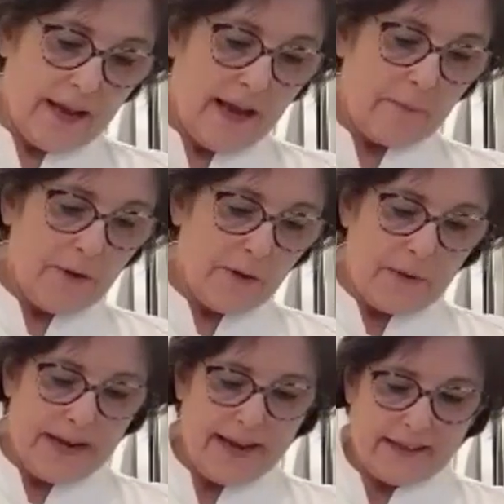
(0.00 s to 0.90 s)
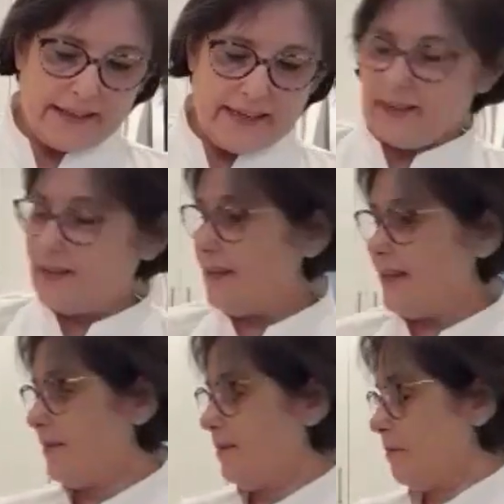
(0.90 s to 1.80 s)
Up your way, Helene and
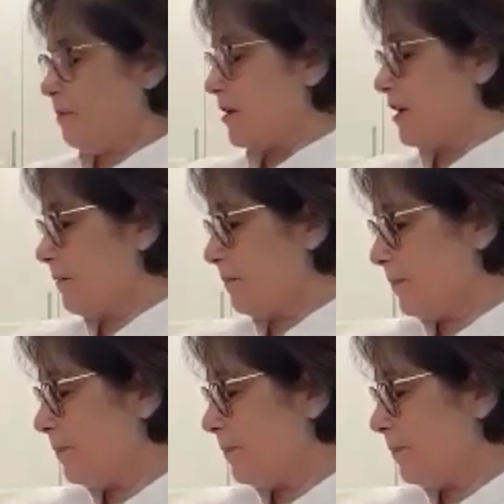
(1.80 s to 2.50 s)
Markham.